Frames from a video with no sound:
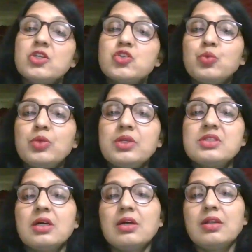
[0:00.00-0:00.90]

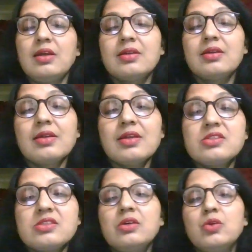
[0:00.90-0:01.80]
Students are
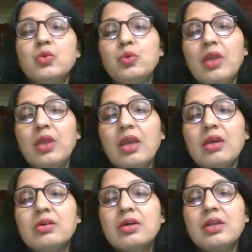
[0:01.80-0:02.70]
encouraged to
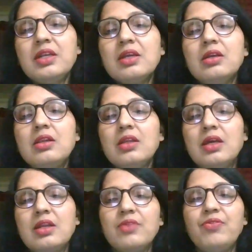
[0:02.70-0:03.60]
take a critical
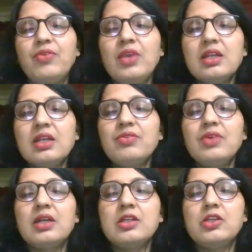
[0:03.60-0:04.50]
and reflective
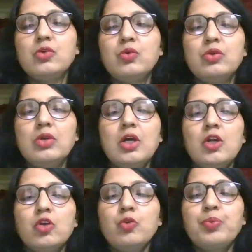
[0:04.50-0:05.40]
attitude
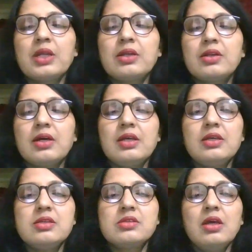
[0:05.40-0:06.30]
to
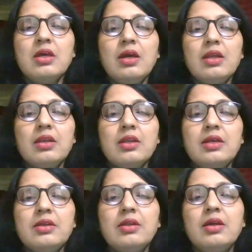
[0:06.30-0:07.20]
practice and
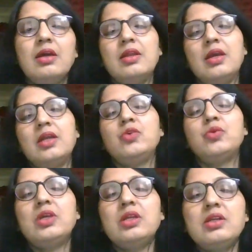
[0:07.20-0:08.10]
get an
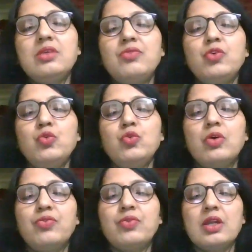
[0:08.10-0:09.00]
educated view
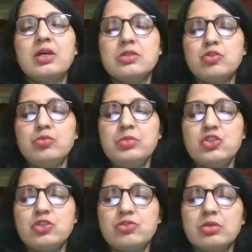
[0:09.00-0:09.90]
of classroom
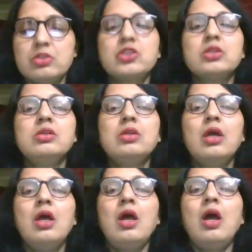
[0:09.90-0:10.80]
instruction
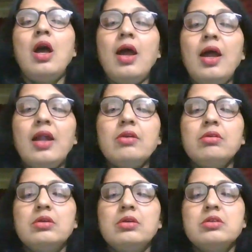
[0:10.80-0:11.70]

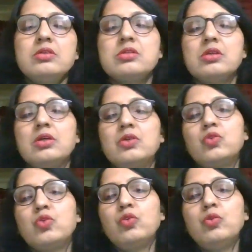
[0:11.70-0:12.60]
and learners
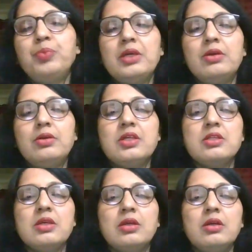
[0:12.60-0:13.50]
through peer
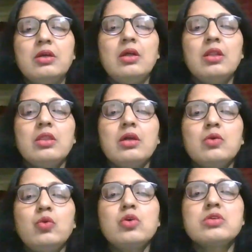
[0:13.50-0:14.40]
teaching. The
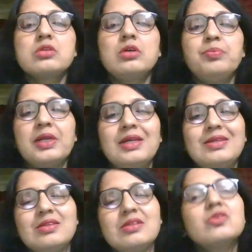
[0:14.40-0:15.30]
course
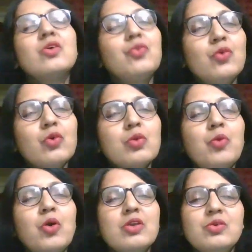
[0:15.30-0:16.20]
comprises of four
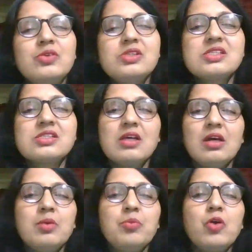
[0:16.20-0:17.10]
modules.
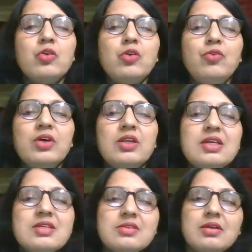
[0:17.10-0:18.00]
Module 1
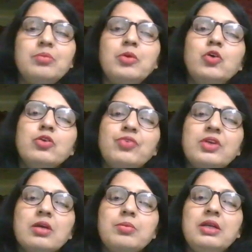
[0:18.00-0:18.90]
is about
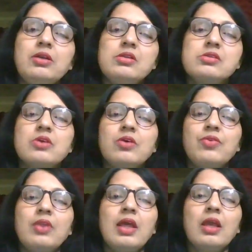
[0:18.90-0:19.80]
fundamentals of
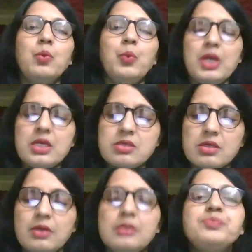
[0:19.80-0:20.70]
language.